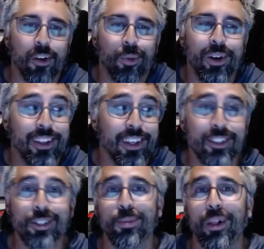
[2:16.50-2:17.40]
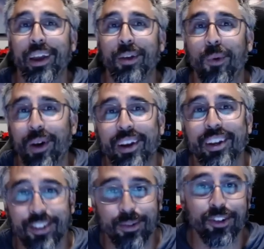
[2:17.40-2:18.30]
really explain what it
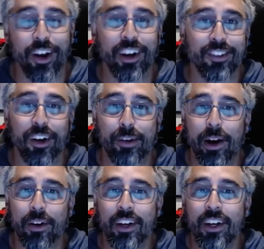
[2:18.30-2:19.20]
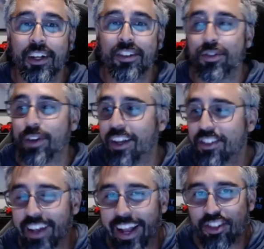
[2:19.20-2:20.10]
is I'm trying to talk about so you guys
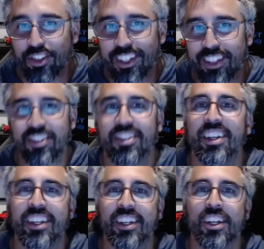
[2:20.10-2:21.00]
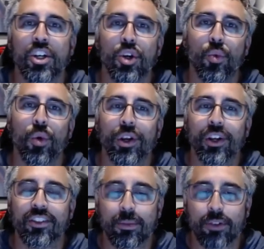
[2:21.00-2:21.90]
can actually see what it
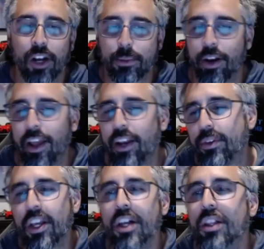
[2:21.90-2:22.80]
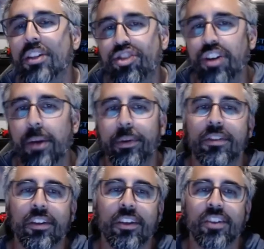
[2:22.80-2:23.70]
is I'm talking about. Anyways, let's jump
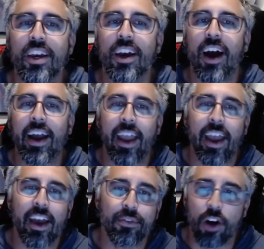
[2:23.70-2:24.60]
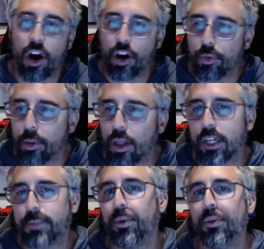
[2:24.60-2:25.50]
into this. I have
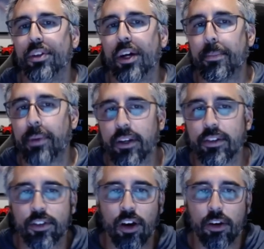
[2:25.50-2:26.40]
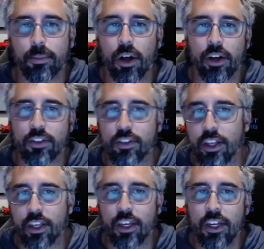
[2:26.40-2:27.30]
Autoblog pulled up because Autoblog is
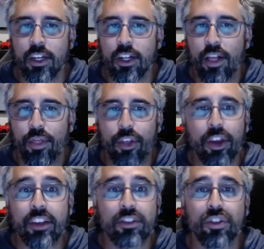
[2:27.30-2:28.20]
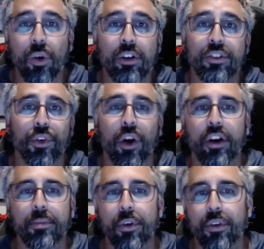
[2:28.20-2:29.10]
like the source for
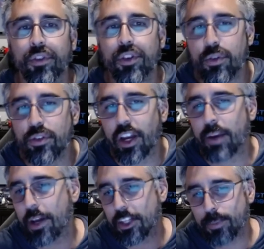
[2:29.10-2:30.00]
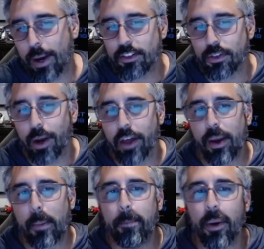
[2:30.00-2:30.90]
automotive news. I'm not sponsored by
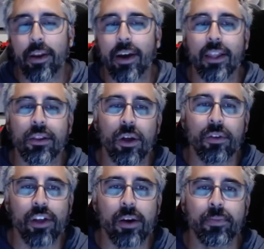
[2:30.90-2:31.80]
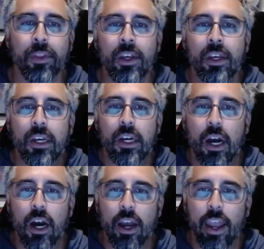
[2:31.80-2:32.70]
them, but I love them.
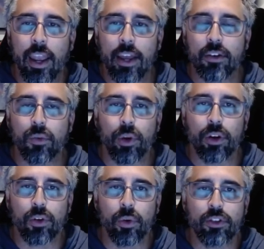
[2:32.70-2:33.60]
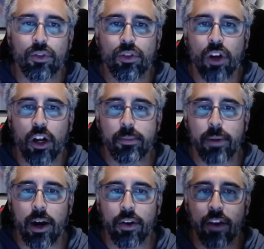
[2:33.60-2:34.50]
Uh, and we are going to talk
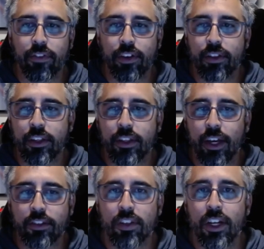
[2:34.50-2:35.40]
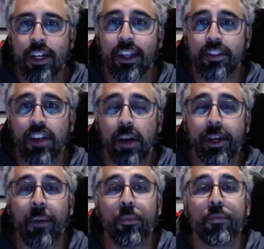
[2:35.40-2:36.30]
about everything that's that's coming
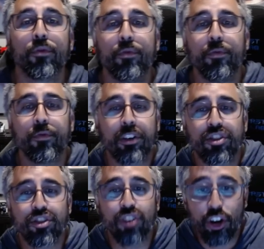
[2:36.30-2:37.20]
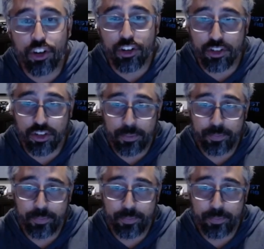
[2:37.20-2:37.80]
up. For starters,